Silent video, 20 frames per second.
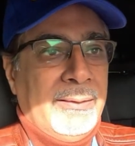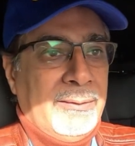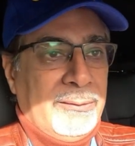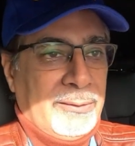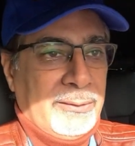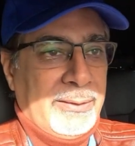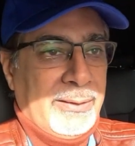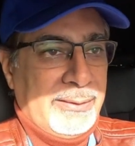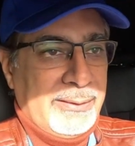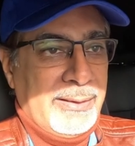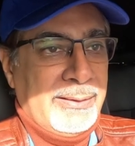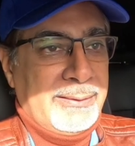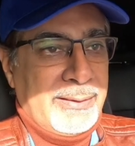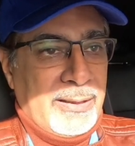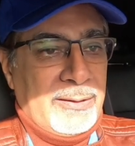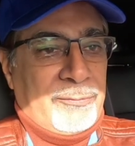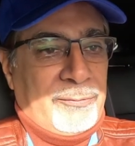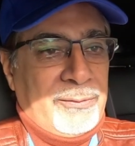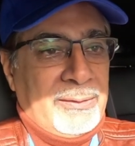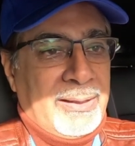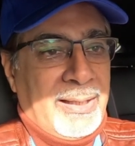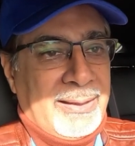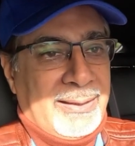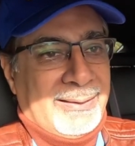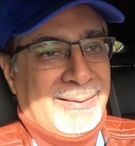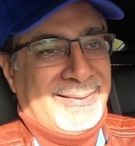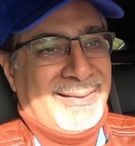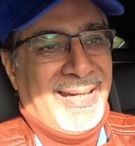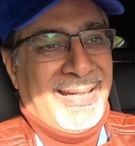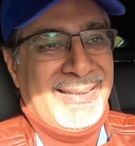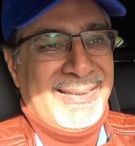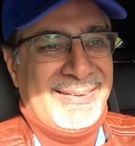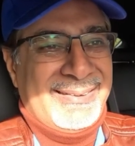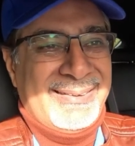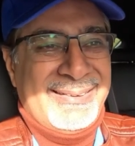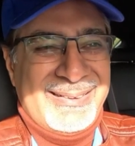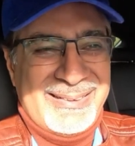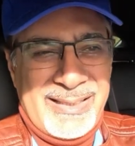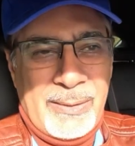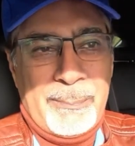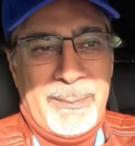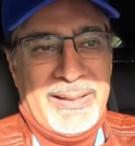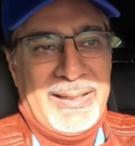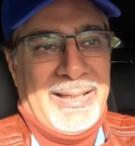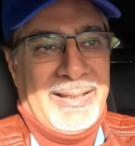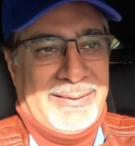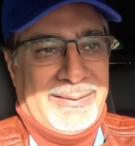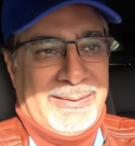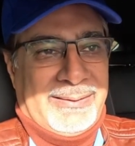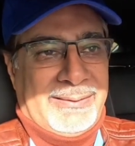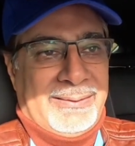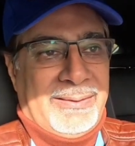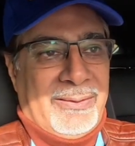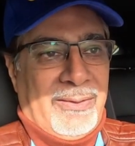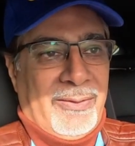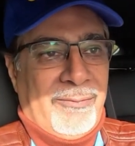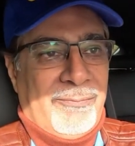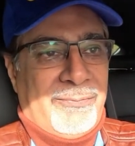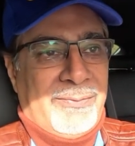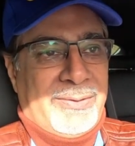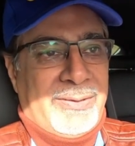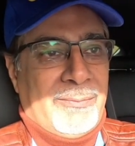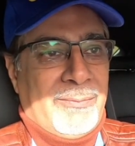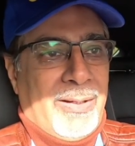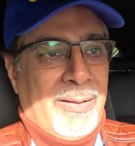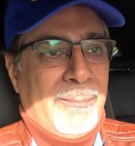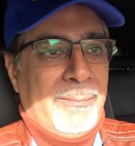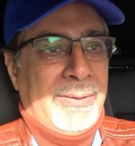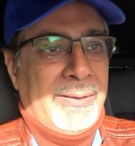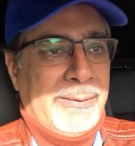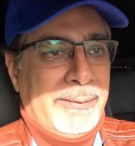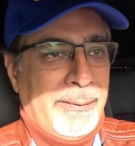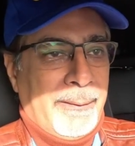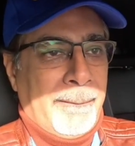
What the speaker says: So that it does feel like it's kind of simulated, you know, if you see what I mean.